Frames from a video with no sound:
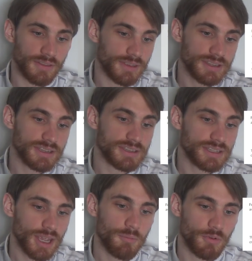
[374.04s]
this is
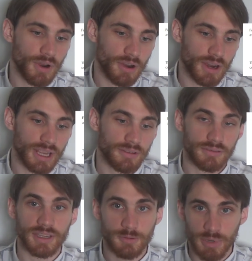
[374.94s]
temporary,
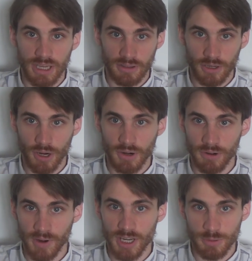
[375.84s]
this being the current
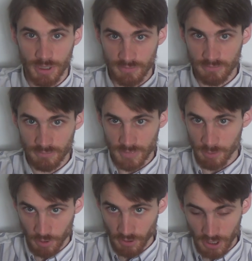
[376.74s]
arrangement of
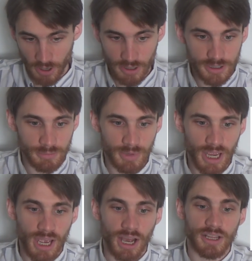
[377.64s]
temporary cards,
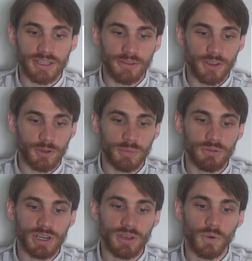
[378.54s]
until the
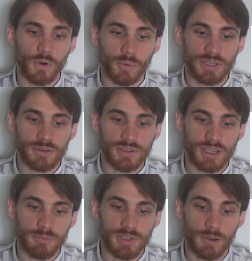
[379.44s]
community or Wizards
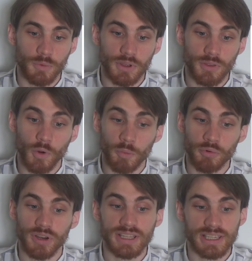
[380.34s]
comes up with or
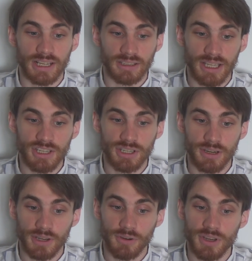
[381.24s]
prints a
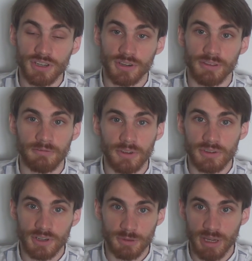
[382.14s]
legendary creature that
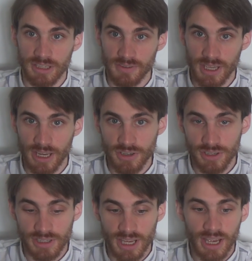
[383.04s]
fills our
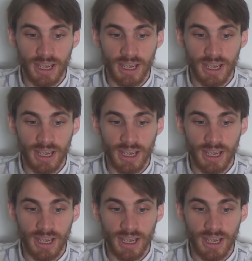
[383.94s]
specifications.